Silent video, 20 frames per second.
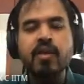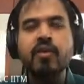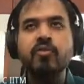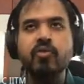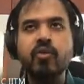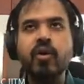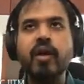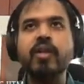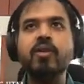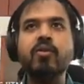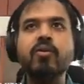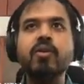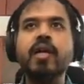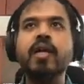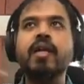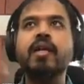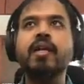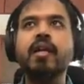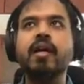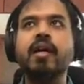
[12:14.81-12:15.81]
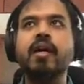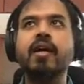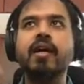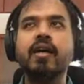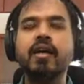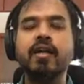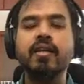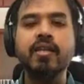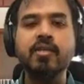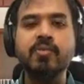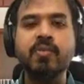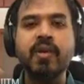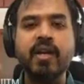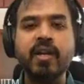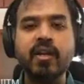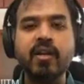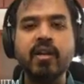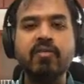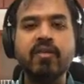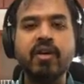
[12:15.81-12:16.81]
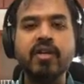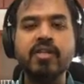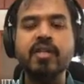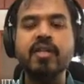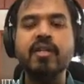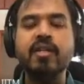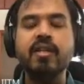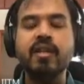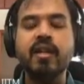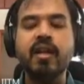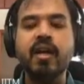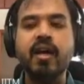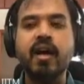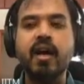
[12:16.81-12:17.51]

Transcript: So I know that this particular function